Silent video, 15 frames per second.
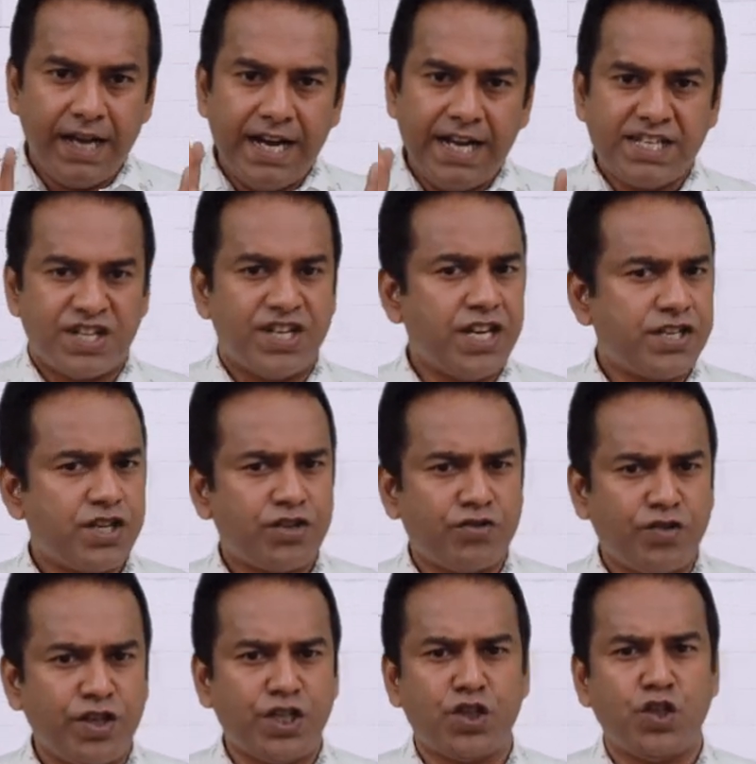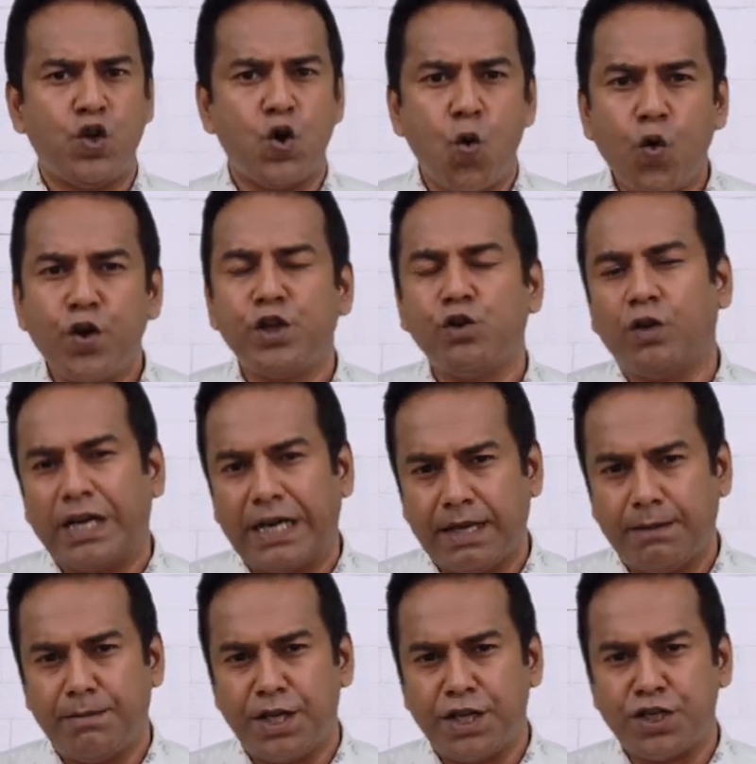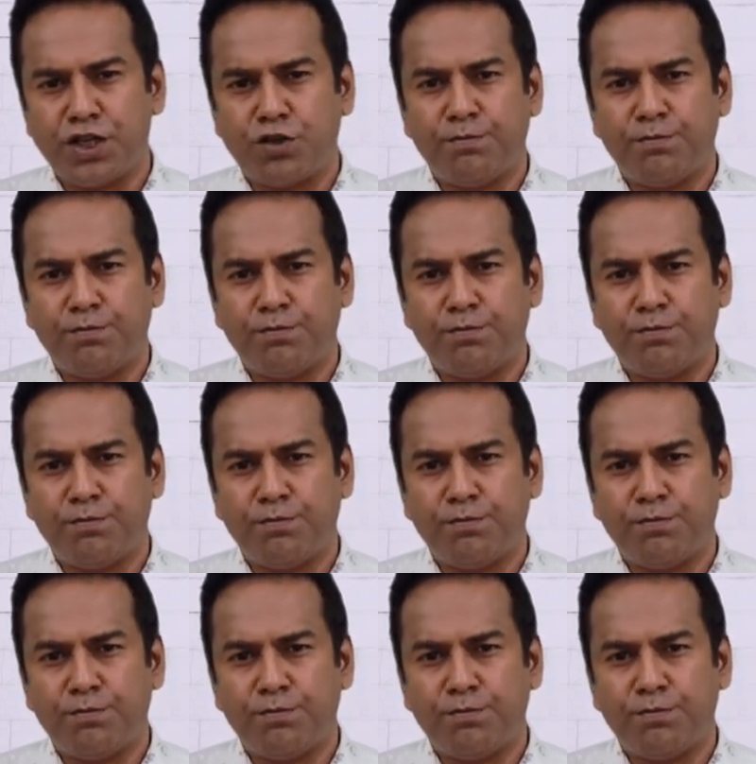It's necessary to know your limits,